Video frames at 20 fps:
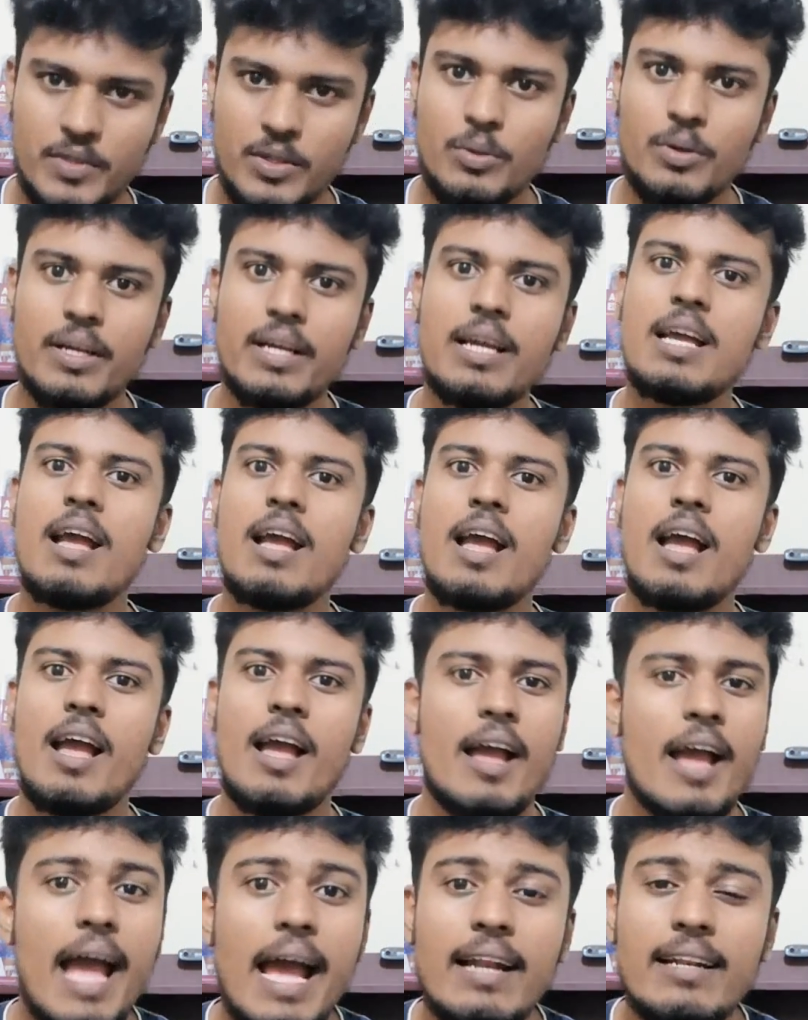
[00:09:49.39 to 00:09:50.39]
Okay,
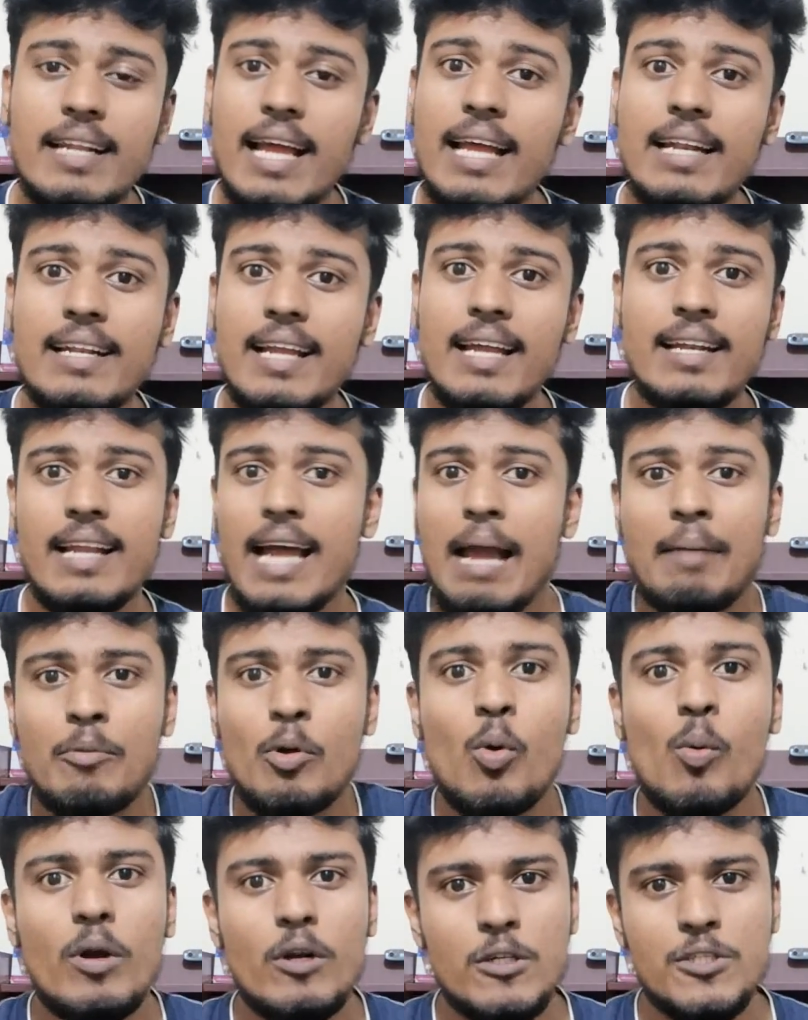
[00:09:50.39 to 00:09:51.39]
and
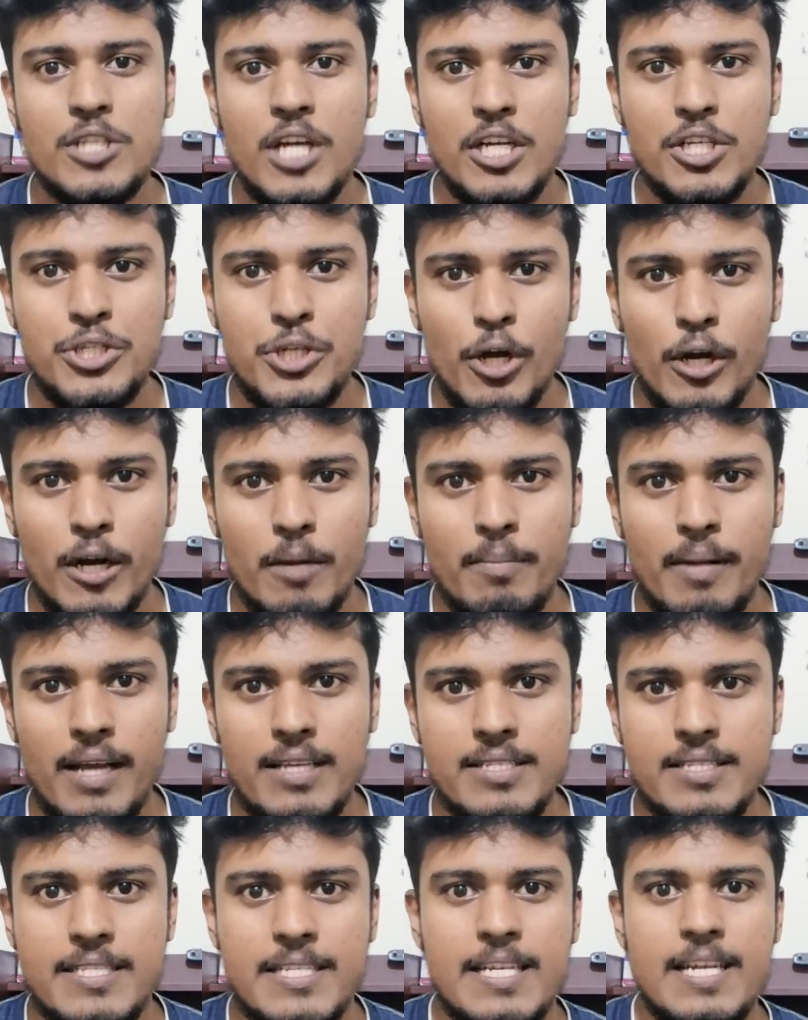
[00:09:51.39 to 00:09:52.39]
I'm no one to judge your
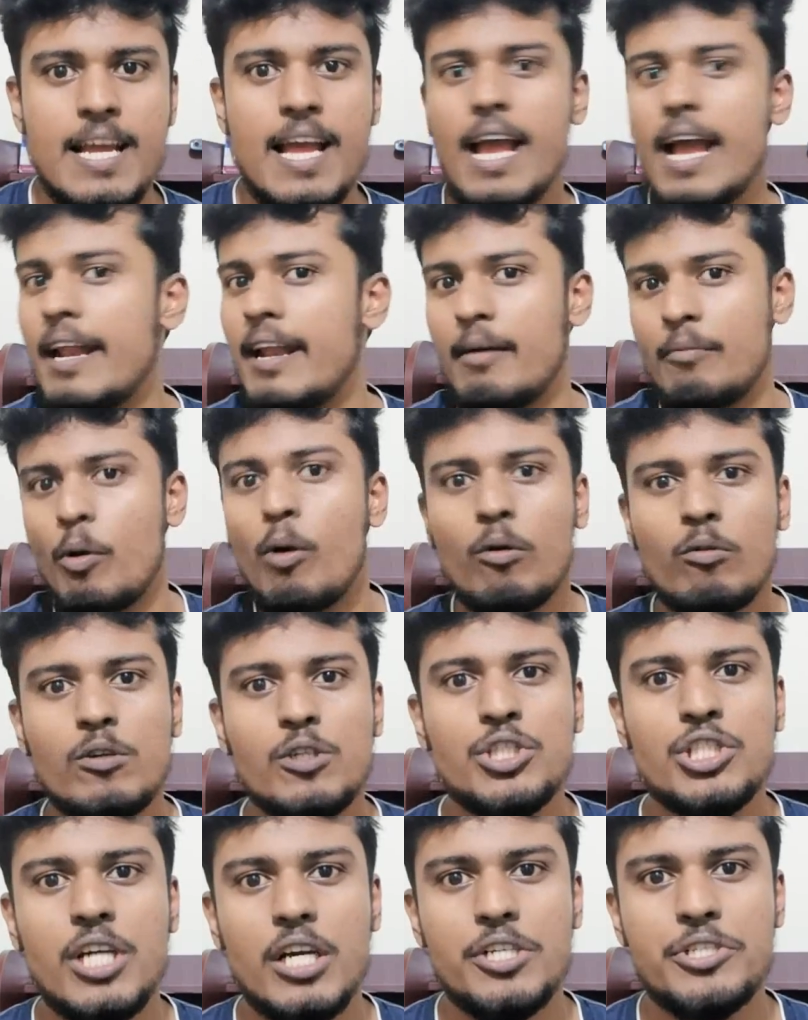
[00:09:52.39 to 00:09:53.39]
capacity, and I'm no
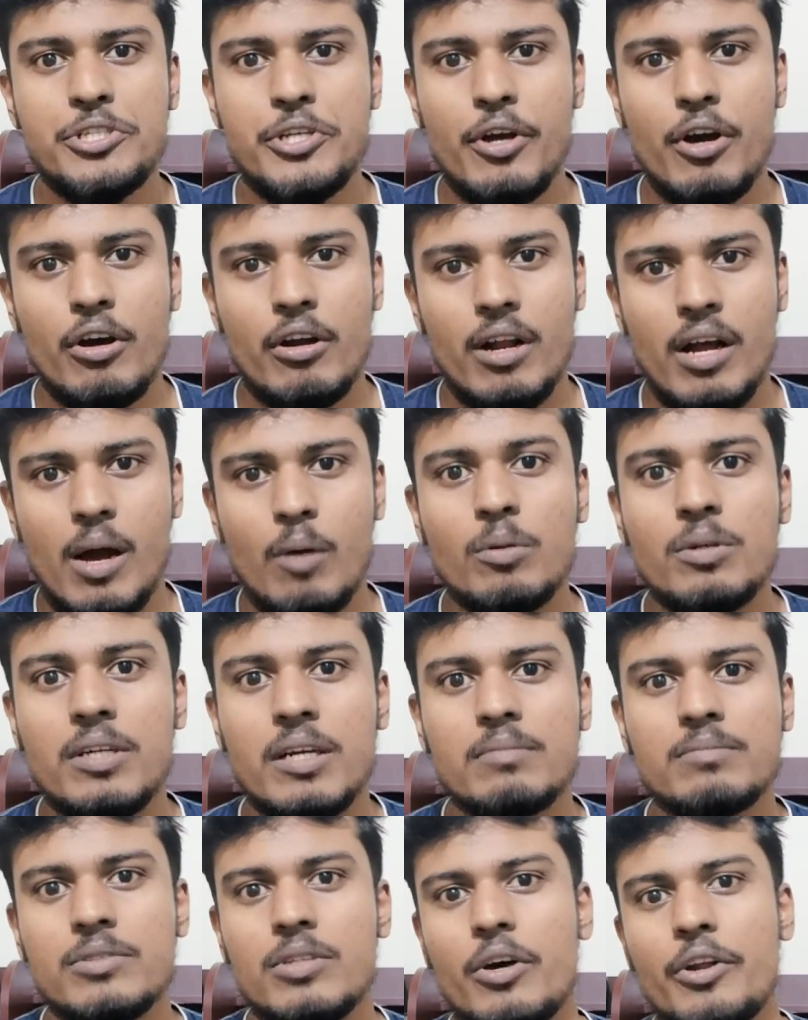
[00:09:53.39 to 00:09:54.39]
one to judge your
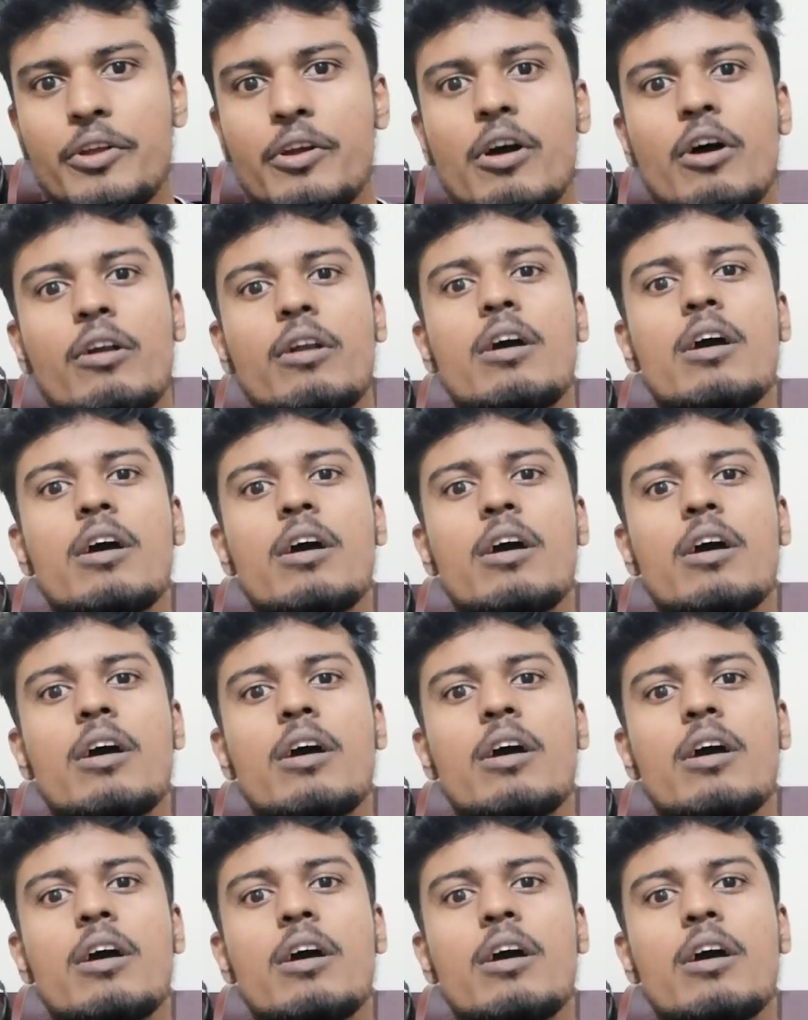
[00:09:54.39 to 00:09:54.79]
outcomes or